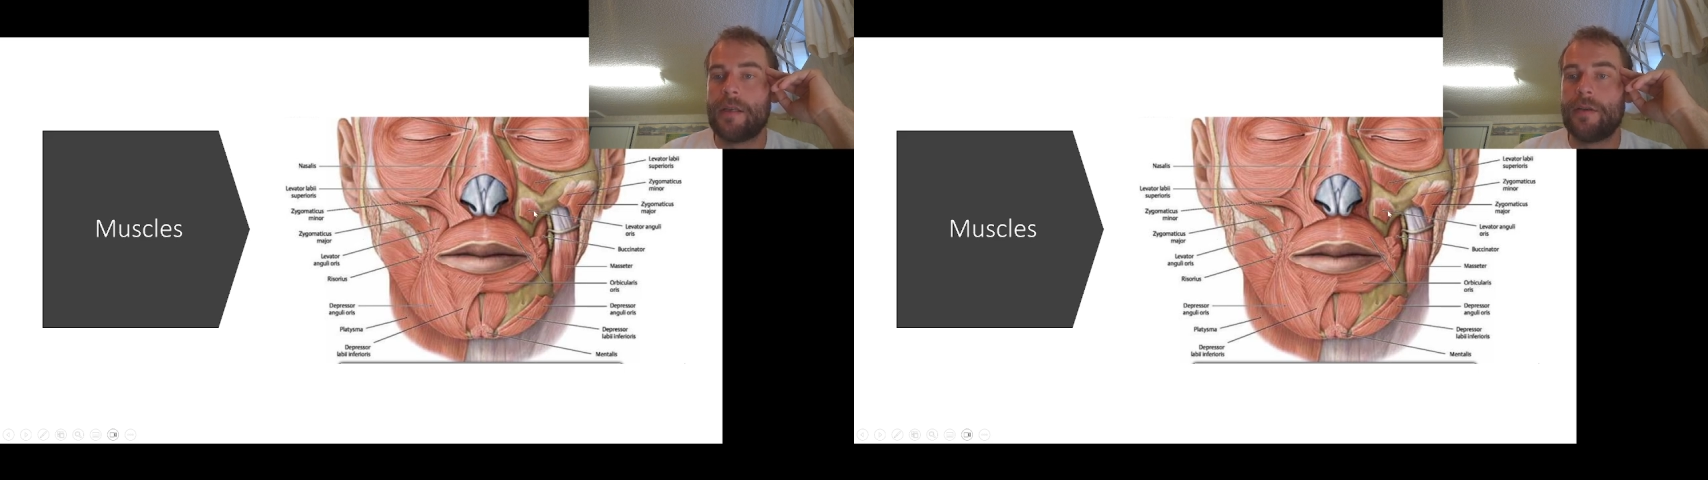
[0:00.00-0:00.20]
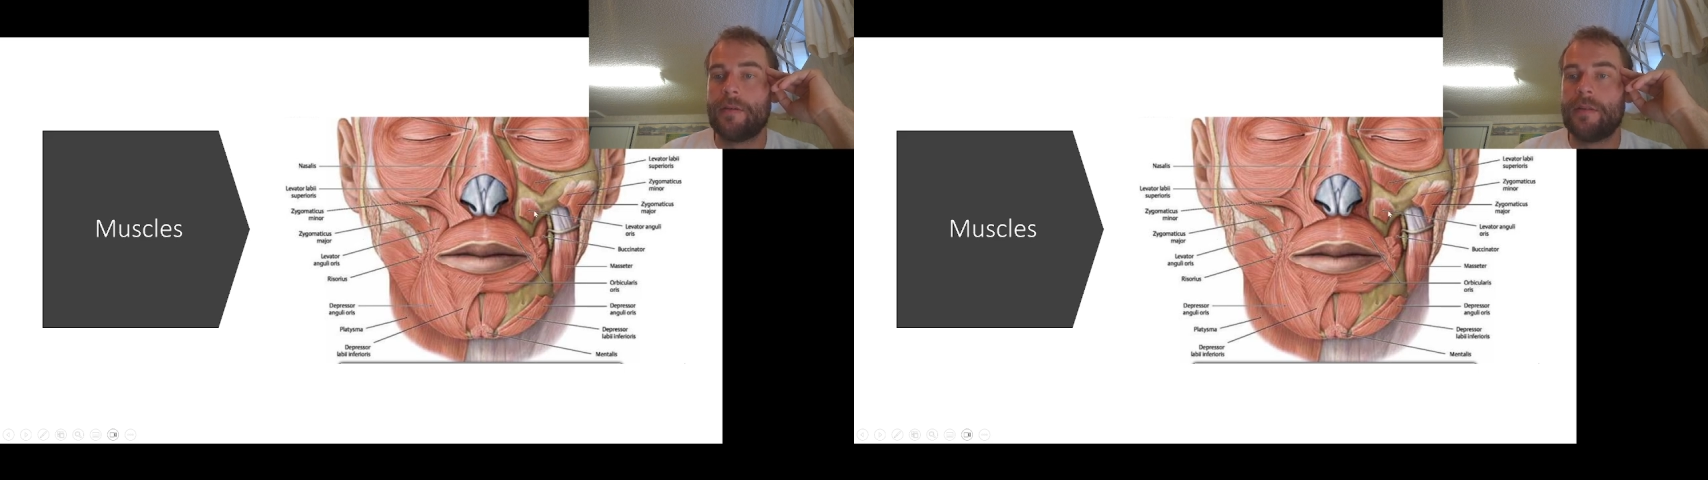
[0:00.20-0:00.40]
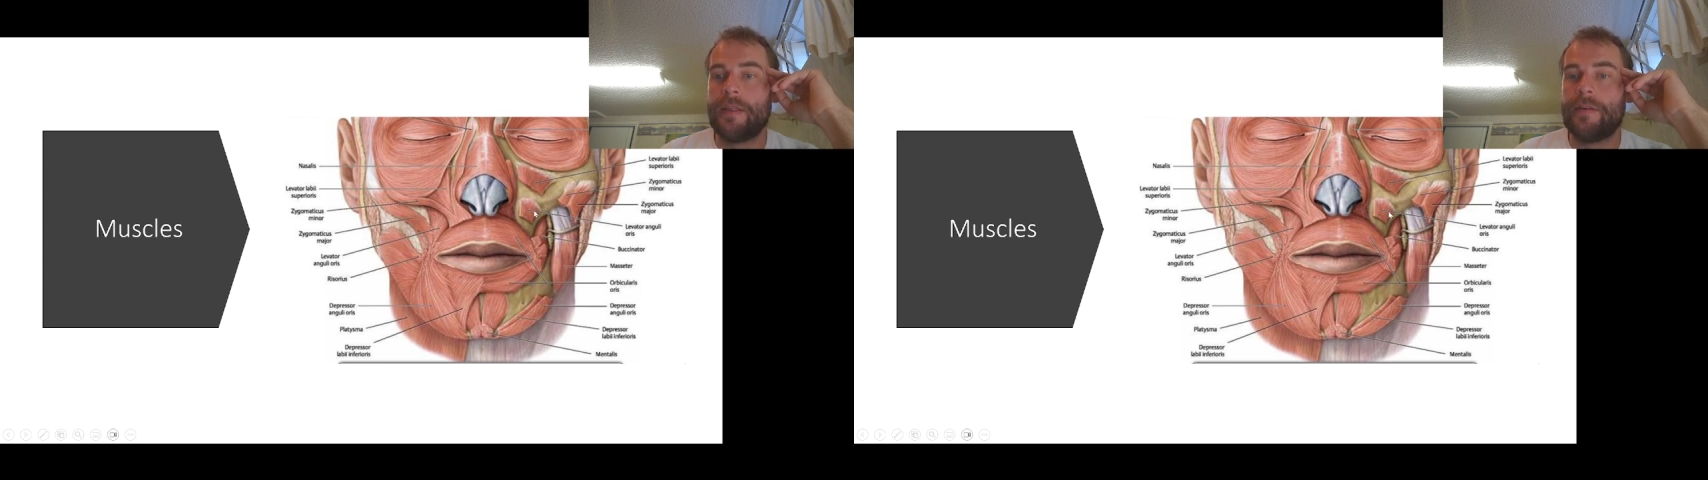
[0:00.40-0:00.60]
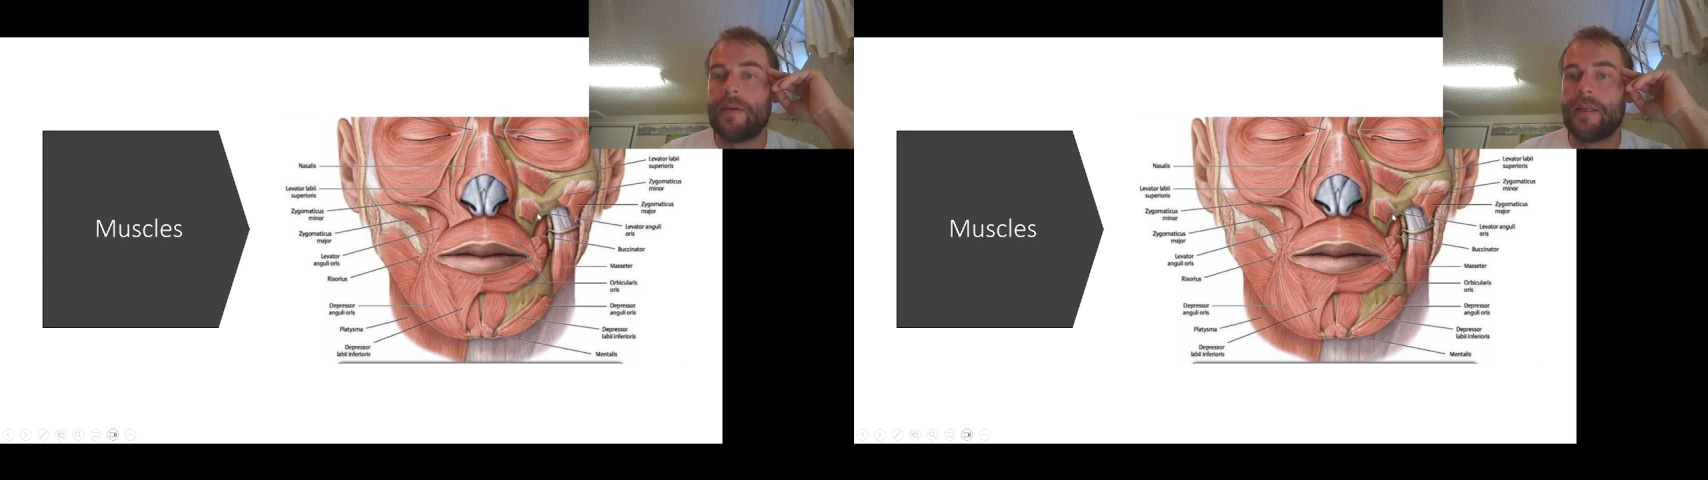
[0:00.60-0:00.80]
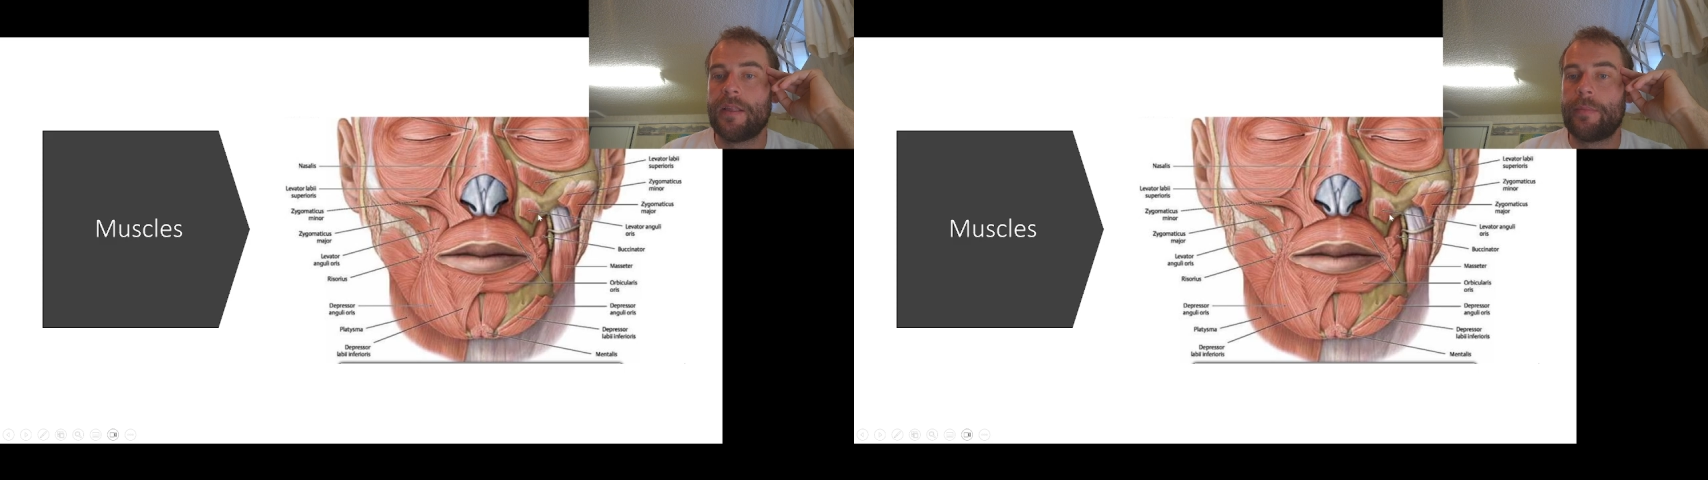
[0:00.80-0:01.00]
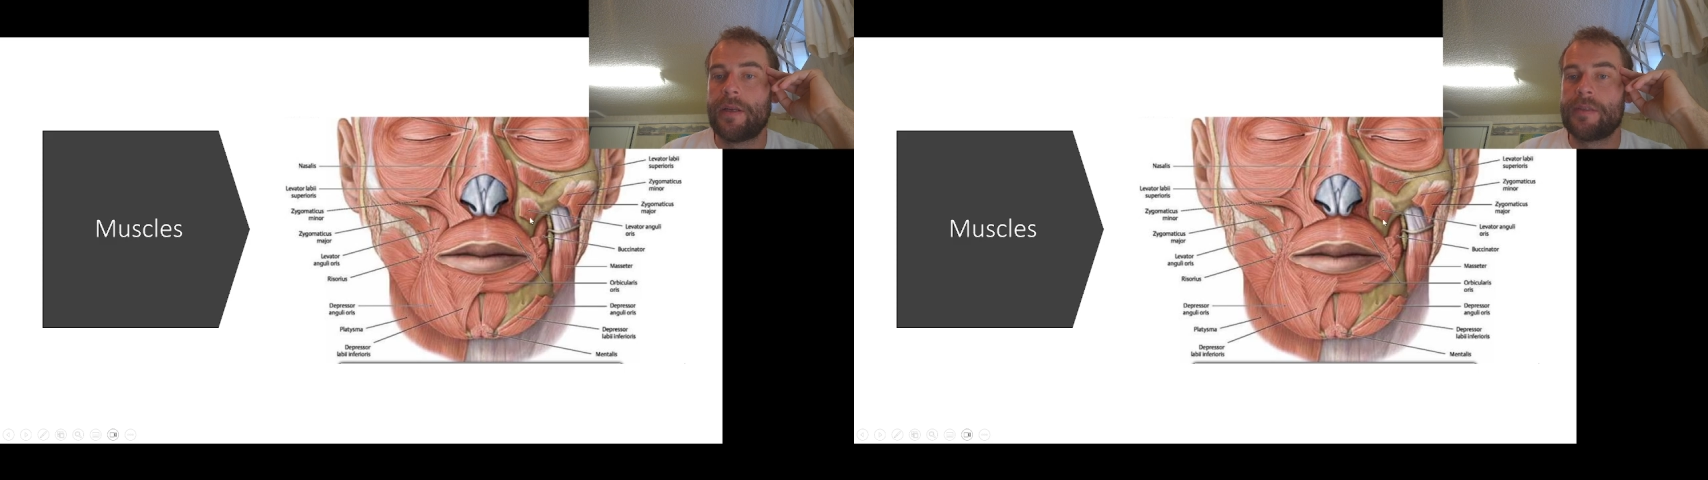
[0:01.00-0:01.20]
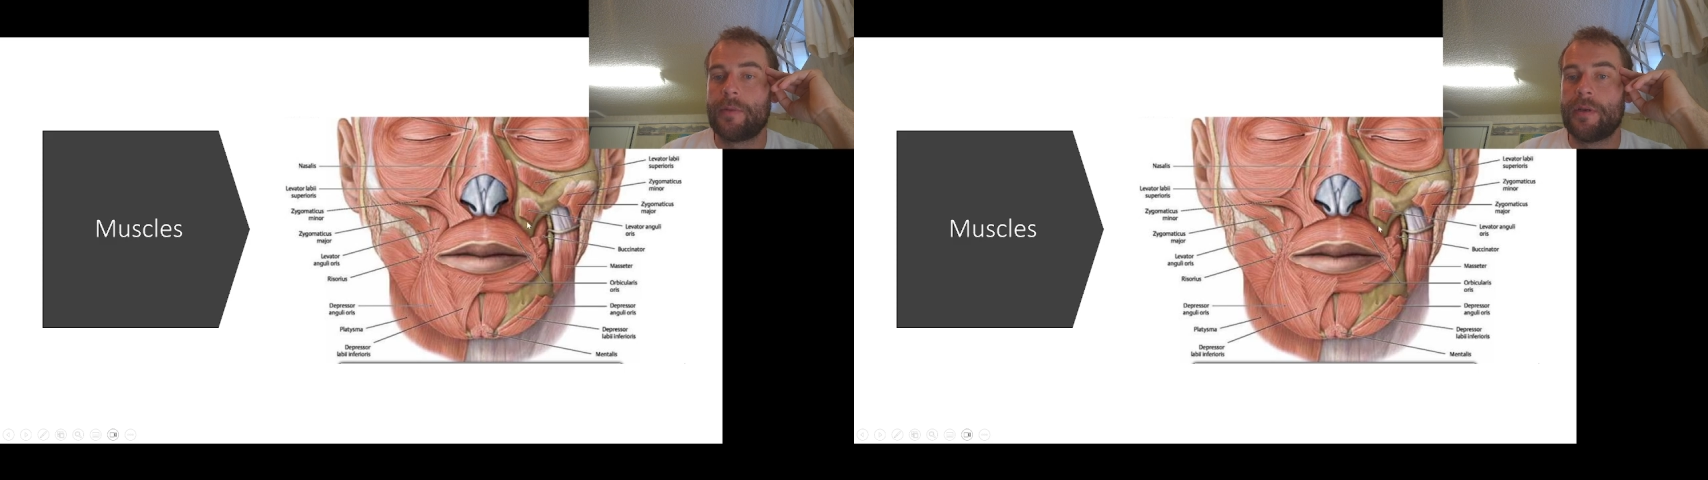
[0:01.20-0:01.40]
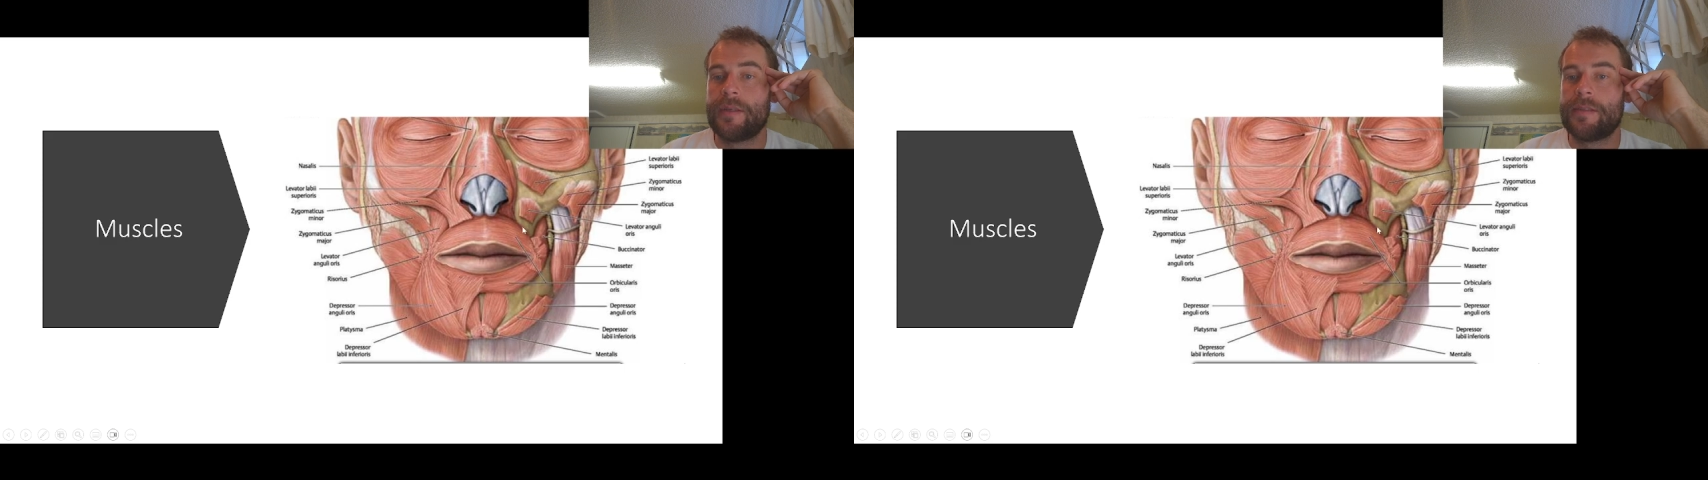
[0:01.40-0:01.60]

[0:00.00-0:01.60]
under the levator labii,